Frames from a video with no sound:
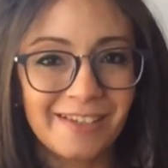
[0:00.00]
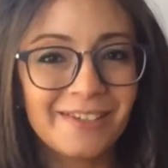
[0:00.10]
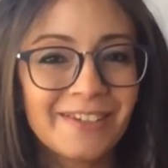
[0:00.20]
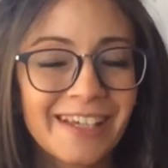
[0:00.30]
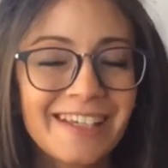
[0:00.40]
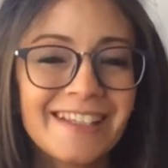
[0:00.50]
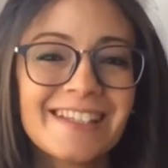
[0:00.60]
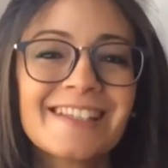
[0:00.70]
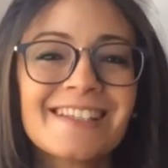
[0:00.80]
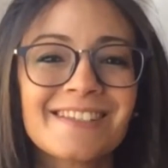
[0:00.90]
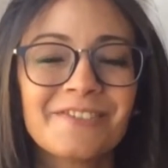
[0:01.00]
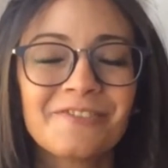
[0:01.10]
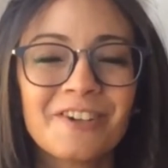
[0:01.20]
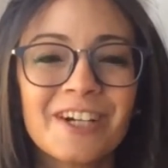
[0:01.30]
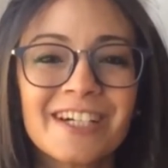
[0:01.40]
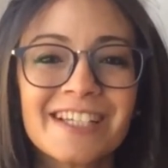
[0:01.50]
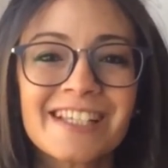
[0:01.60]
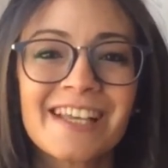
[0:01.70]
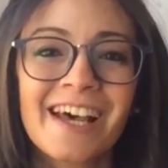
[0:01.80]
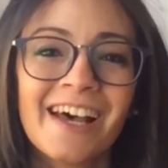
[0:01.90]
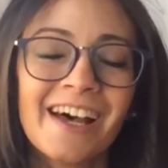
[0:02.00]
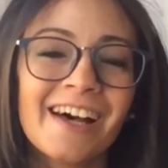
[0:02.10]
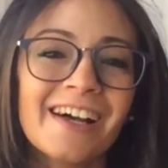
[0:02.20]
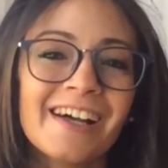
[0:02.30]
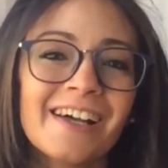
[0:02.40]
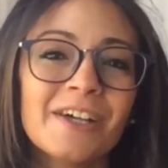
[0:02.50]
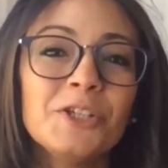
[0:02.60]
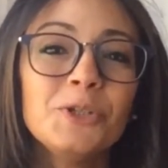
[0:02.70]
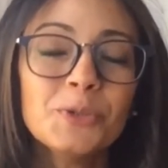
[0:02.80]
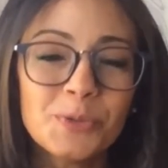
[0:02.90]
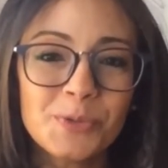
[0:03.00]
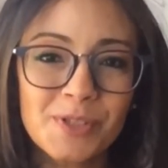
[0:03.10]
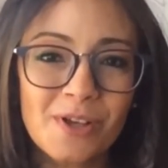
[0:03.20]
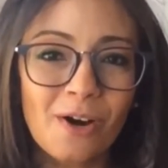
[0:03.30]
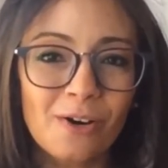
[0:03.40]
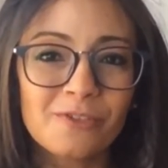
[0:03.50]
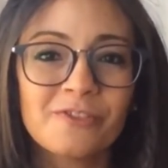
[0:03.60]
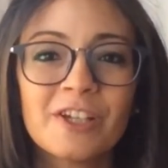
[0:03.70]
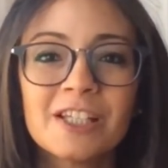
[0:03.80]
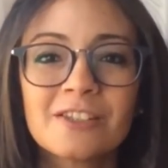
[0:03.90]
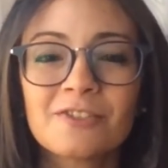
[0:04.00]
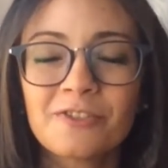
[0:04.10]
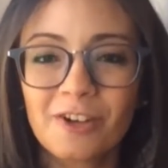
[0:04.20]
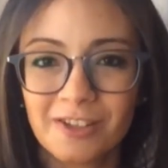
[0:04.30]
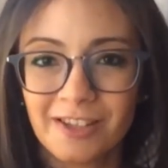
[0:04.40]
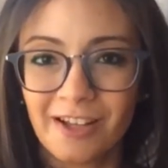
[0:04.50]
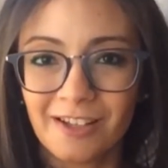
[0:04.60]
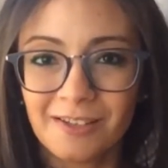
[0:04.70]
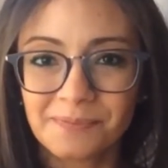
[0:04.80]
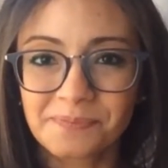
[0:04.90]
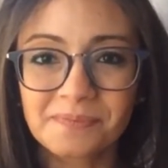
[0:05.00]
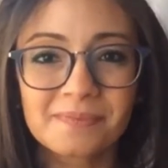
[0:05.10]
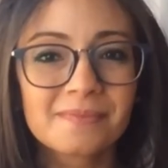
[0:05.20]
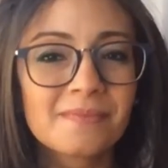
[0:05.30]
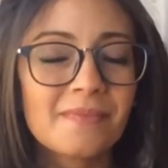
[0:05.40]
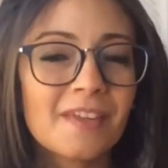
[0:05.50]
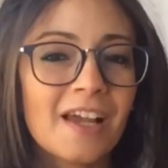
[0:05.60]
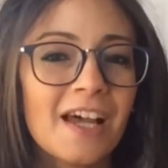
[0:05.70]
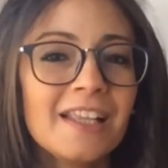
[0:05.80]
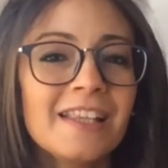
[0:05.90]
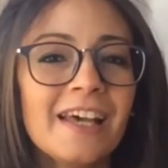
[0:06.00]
Okay, this is the first use of etfaddal. And